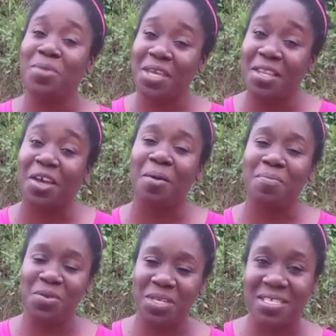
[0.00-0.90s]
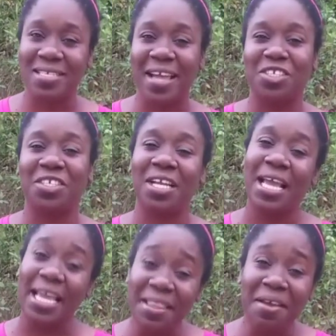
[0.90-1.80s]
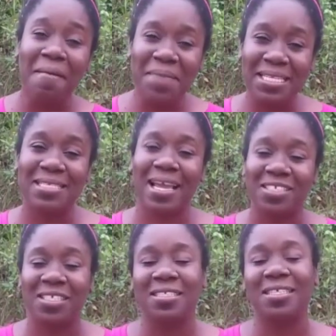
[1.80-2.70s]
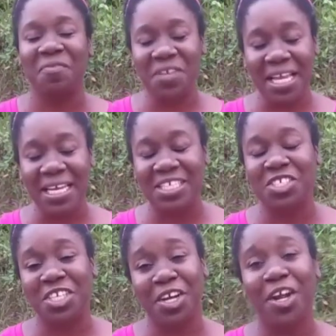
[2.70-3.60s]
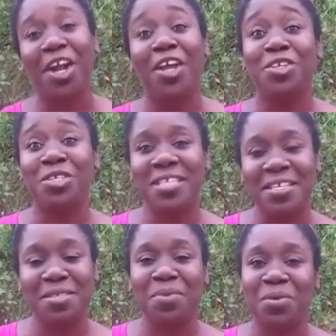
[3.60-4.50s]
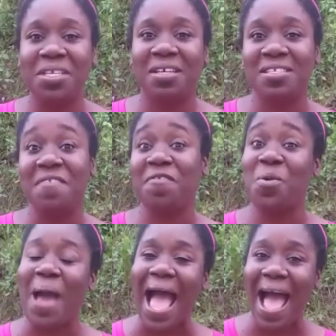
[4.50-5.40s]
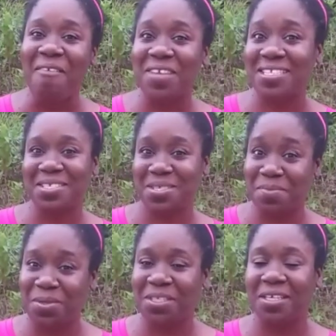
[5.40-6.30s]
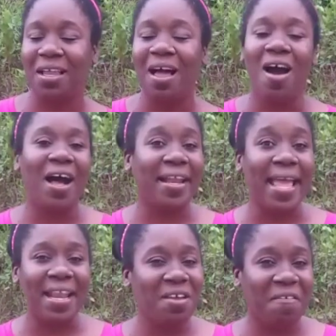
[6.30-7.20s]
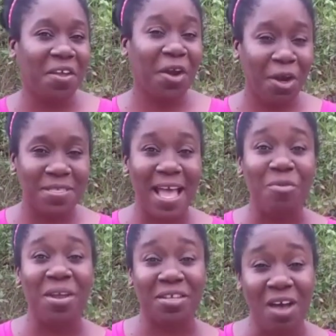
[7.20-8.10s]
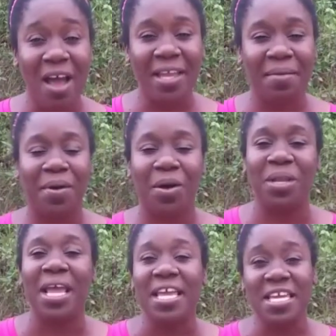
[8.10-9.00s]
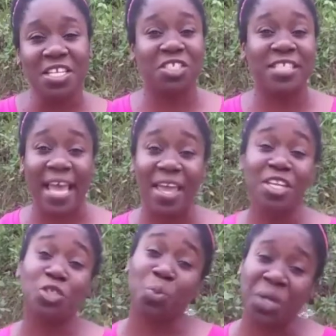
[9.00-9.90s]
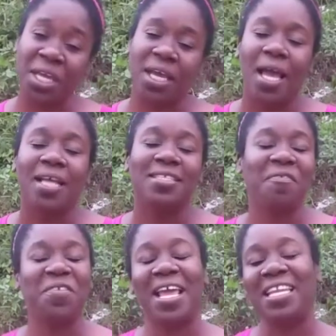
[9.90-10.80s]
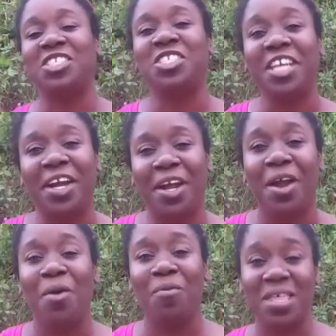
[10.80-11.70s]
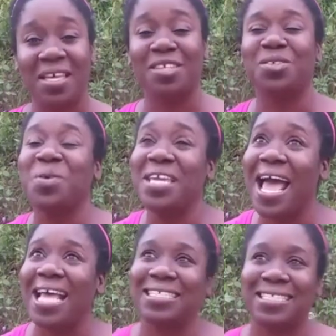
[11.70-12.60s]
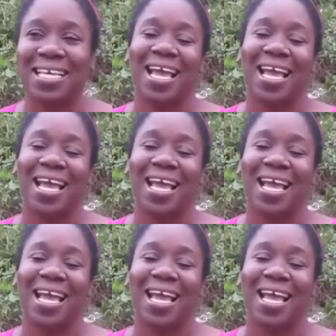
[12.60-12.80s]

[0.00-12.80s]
in the community section, in the comment section. Definitely share your testimonials. If you have a testimonial on any of the herbs that we are talking about each day, each week, definitely share with us. So yes,